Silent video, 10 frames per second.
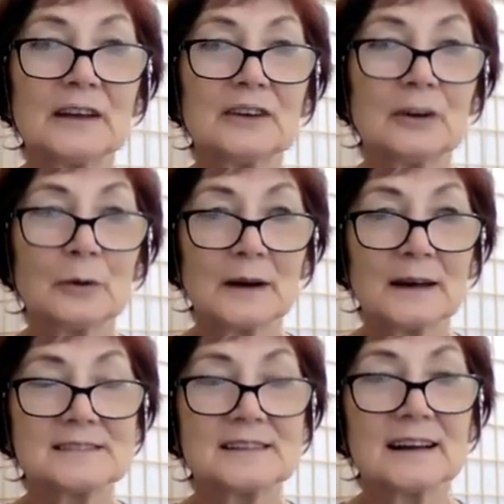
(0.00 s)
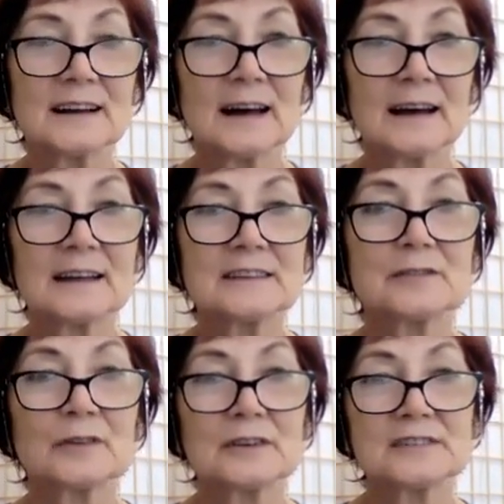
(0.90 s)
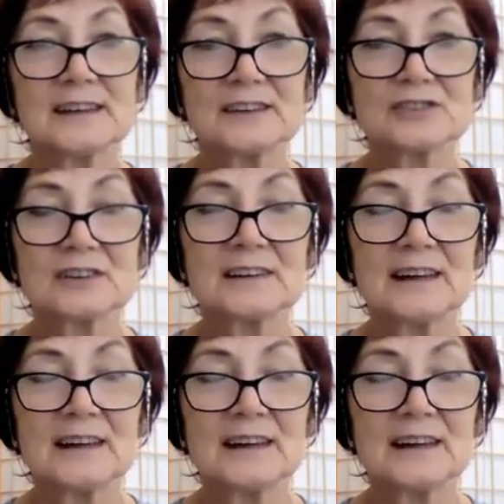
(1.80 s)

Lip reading: You know, when I see clients for a session